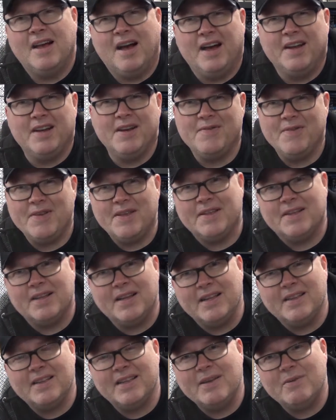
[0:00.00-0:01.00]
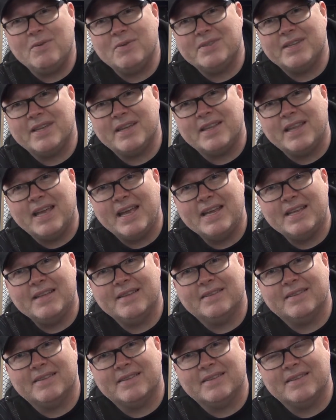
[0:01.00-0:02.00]
don't think there was
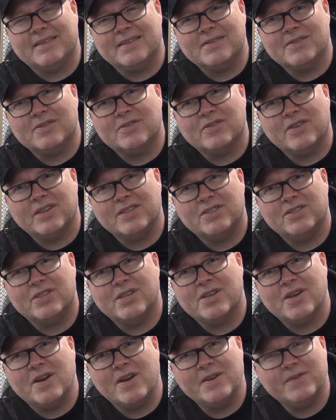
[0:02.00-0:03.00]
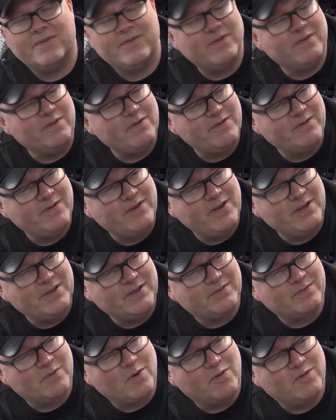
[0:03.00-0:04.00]
a strategy guide for the
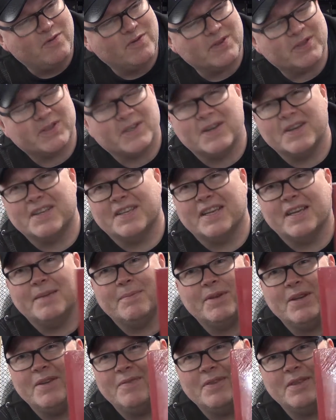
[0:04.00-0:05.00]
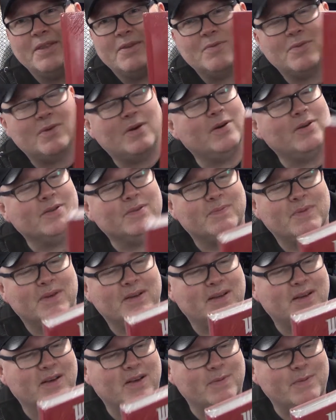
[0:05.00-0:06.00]
first Wolfenstein game. I don't think there was,
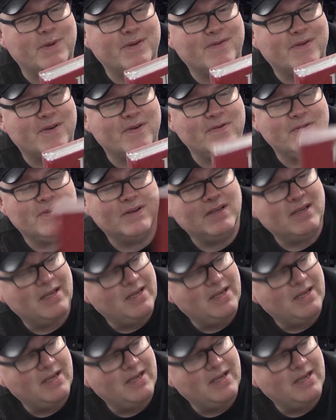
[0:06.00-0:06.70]
but I could be wrong.